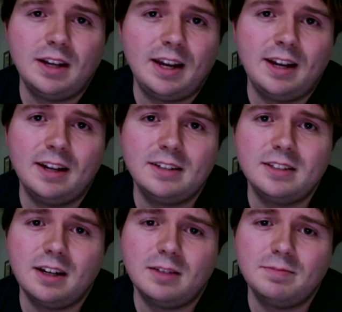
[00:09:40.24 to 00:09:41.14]
And
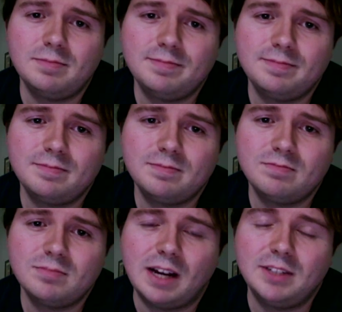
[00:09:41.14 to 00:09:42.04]

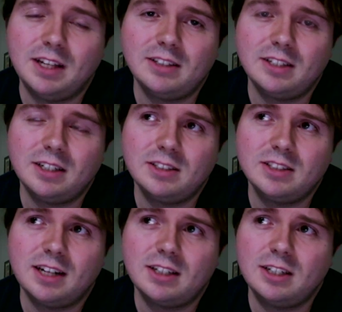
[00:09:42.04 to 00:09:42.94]
I'm telling you, it
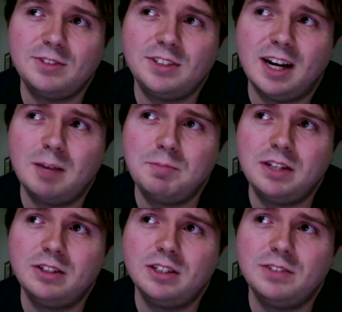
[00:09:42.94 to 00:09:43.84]
would not be
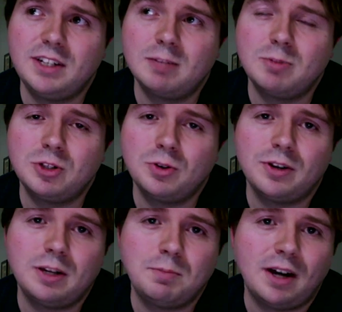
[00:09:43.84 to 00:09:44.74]
good if he got a
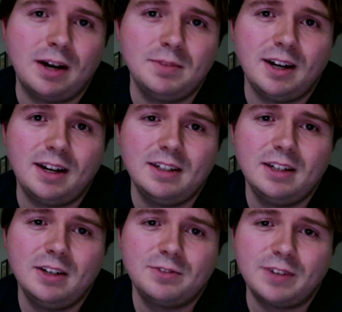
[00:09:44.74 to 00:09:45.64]
majority, but I'm not
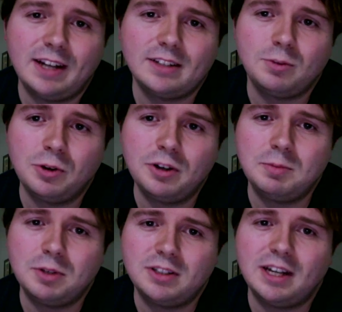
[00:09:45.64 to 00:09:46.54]
frankly worried
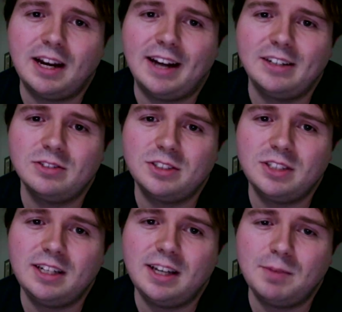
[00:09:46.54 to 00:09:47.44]
about that. I don't
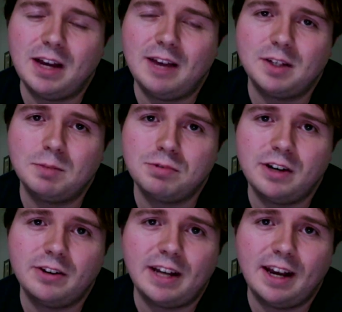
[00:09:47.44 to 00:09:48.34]
see him having a
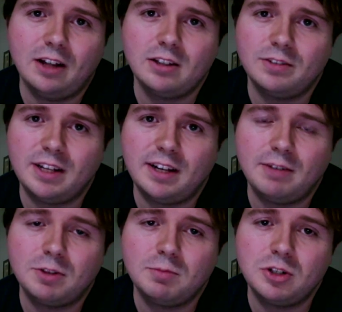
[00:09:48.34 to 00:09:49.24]
prayer in hell of getting
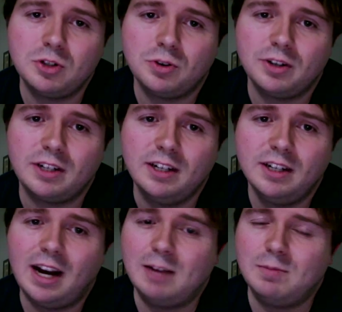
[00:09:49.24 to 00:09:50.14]
in with the majority.
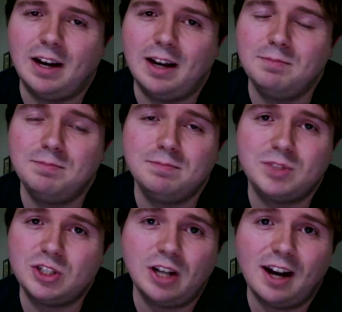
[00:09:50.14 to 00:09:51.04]
I'm
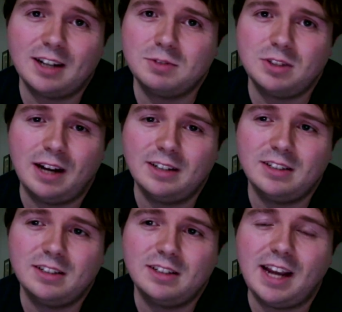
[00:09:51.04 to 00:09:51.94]
shocked. I
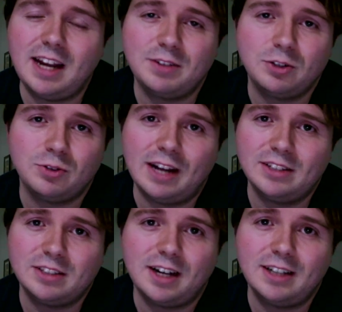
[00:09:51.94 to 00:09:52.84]
can't even
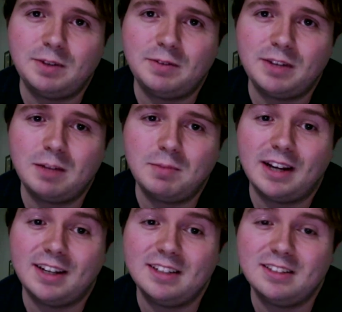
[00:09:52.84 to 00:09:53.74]
grasp the concept of him getting
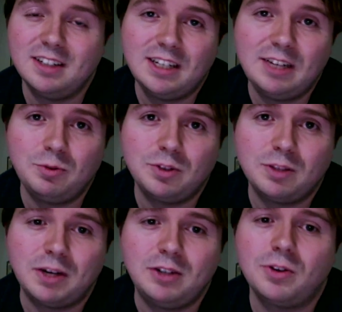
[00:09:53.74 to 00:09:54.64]
back in, even with
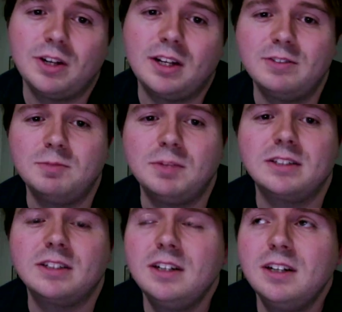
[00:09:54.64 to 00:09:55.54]
the minority government.